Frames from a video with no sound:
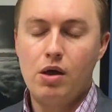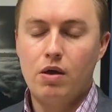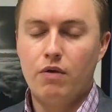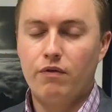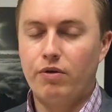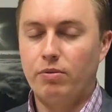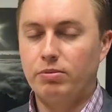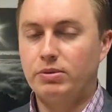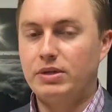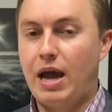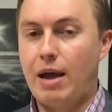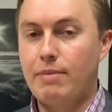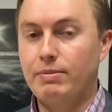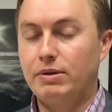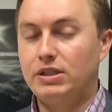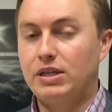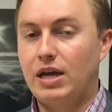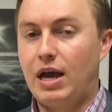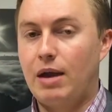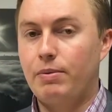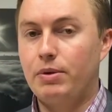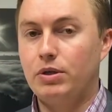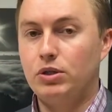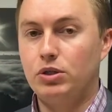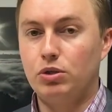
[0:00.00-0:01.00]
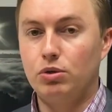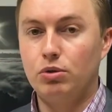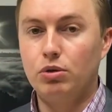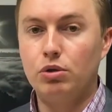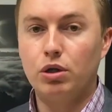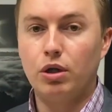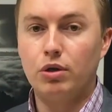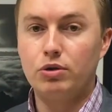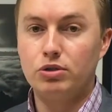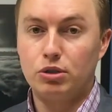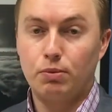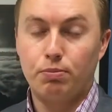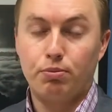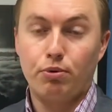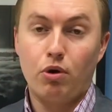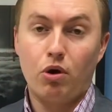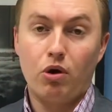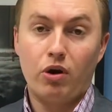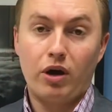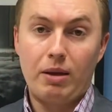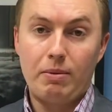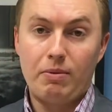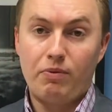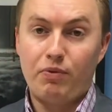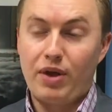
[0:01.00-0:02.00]
From time to time, we do close the
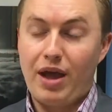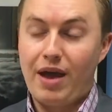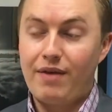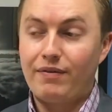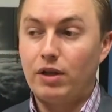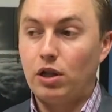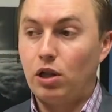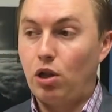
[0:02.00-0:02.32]
program. If we have a